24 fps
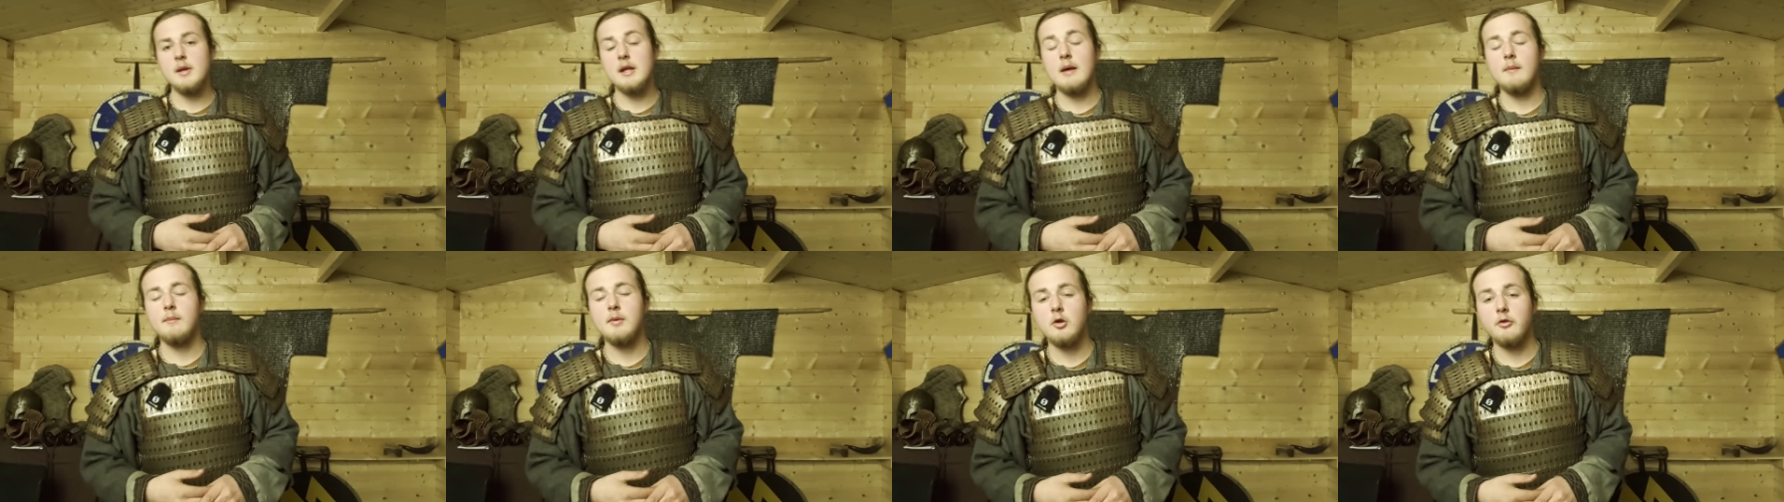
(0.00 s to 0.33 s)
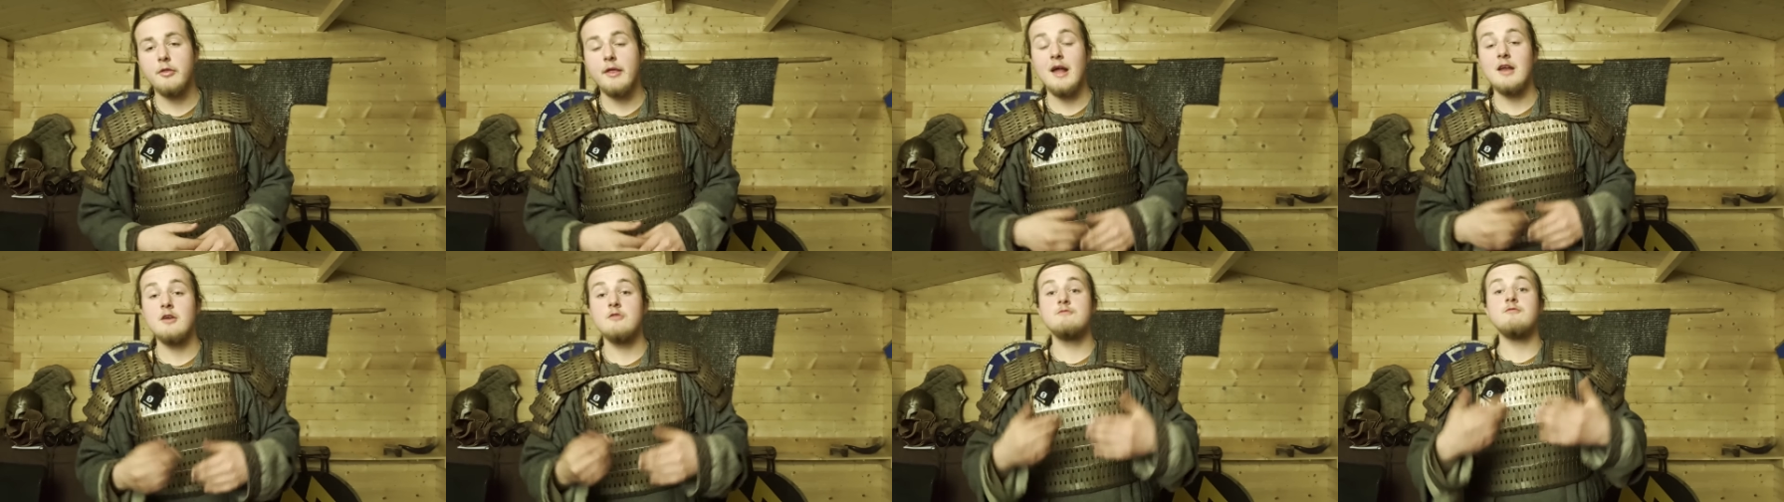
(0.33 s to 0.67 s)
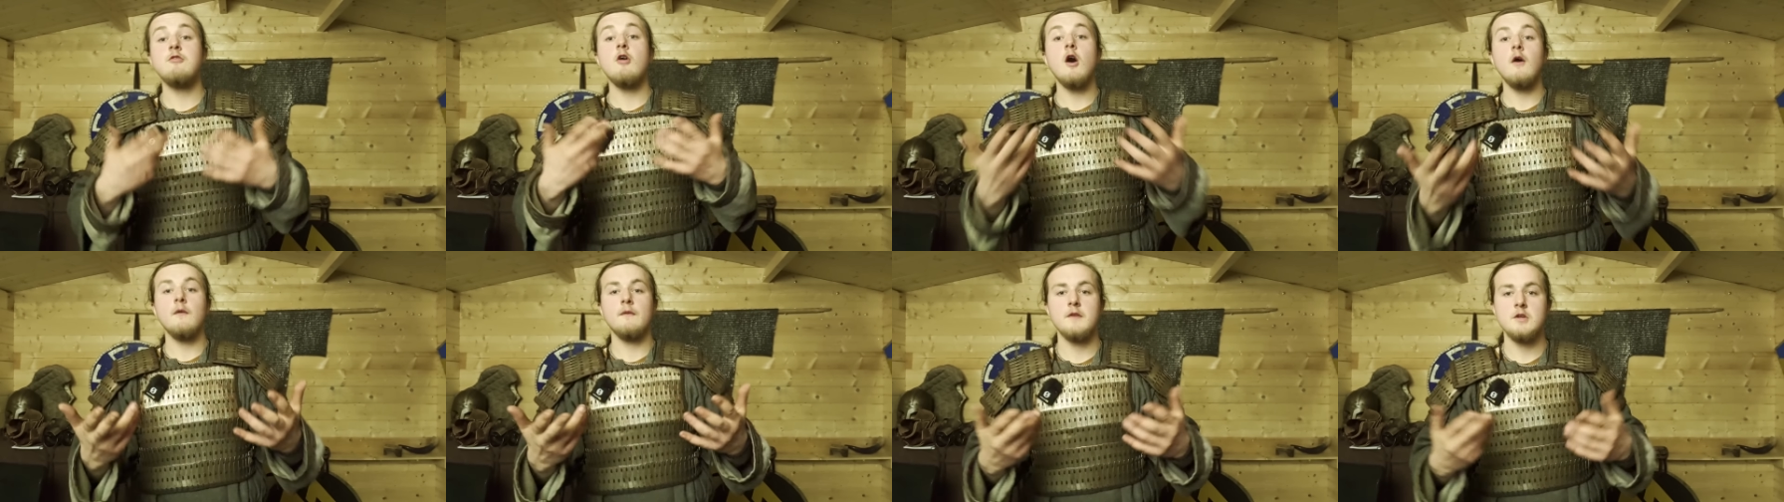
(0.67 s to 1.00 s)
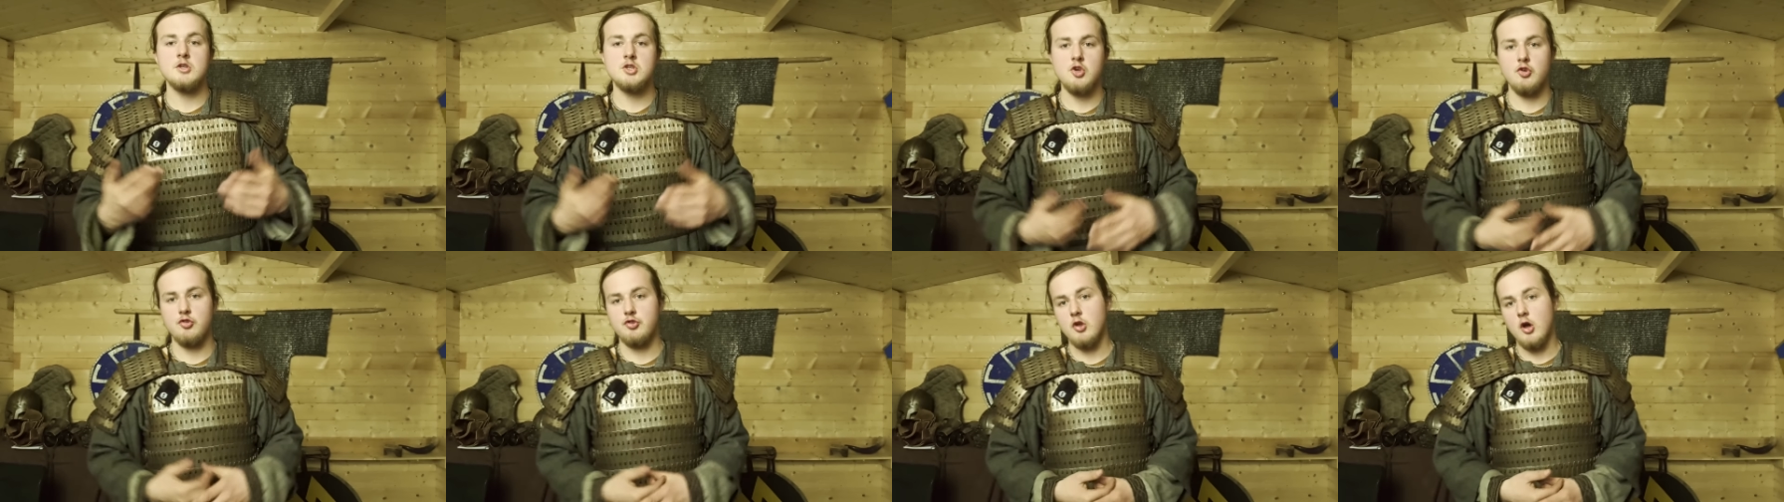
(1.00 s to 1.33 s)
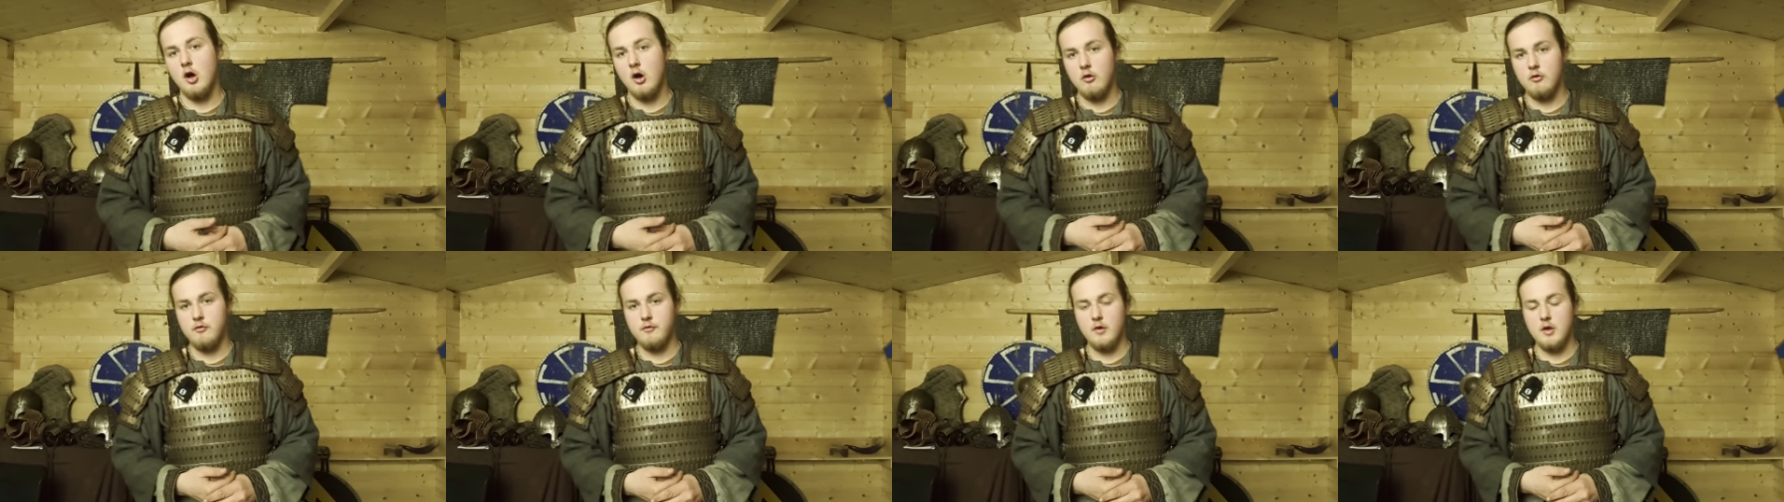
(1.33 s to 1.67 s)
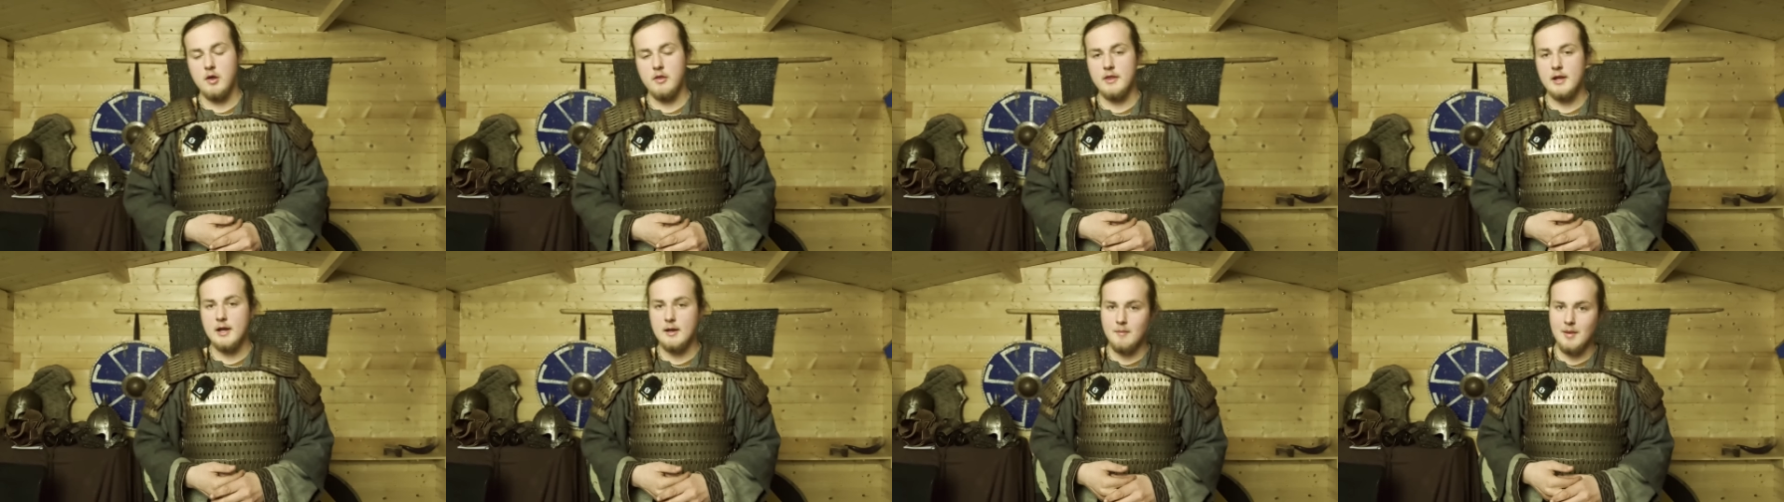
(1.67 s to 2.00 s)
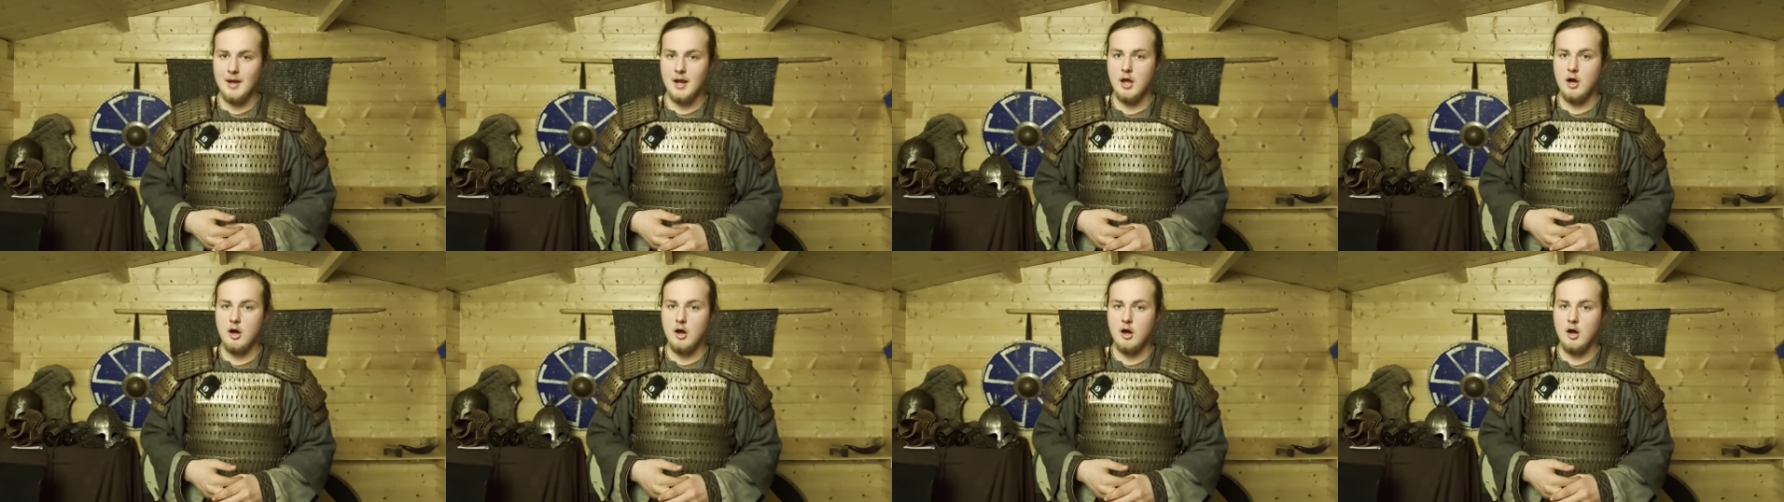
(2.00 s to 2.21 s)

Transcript: about the advantages of the Lamellar